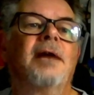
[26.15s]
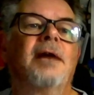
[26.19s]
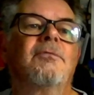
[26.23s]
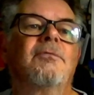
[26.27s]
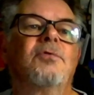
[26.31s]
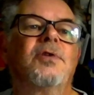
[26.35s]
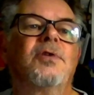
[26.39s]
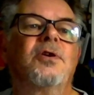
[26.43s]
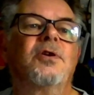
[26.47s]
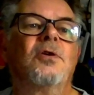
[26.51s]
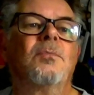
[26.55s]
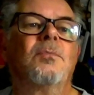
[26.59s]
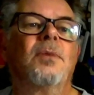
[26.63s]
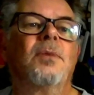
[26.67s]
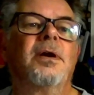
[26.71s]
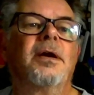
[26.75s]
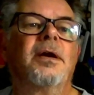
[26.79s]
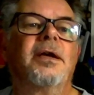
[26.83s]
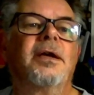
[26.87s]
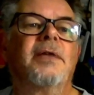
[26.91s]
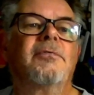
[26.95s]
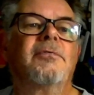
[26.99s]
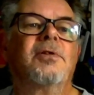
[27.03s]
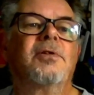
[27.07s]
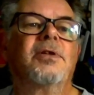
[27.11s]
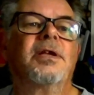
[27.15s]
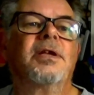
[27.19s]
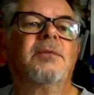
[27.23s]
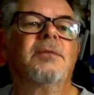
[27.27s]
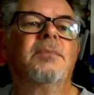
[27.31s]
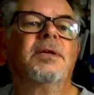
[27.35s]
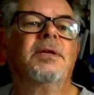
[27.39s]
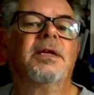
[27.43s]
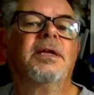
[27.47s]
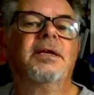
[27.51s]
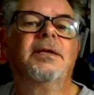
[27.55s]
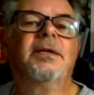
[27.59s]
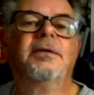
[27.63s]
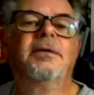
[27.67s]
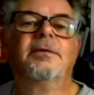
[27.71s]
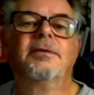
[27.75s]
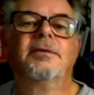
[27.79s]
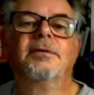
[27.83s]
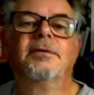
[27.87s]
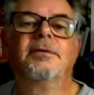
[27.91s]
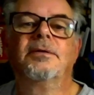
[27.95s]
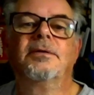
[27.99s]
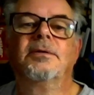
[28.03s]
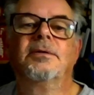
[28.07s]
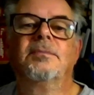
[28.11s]
already got my FL Key Mini
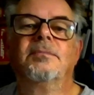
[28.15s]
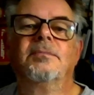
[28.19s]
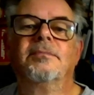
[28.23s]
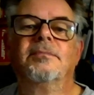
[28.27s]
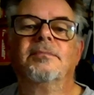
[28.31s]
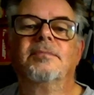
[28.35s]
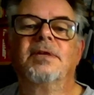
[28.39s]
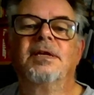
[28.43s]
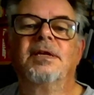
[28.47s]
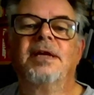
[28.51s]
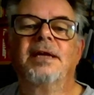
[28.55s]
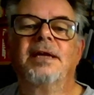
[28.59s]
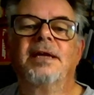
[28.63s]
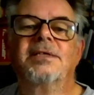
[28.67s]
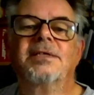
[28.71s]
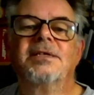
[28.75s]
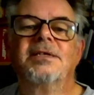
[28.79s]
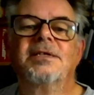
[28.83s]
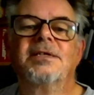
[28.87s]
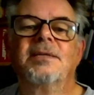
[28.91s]
connected.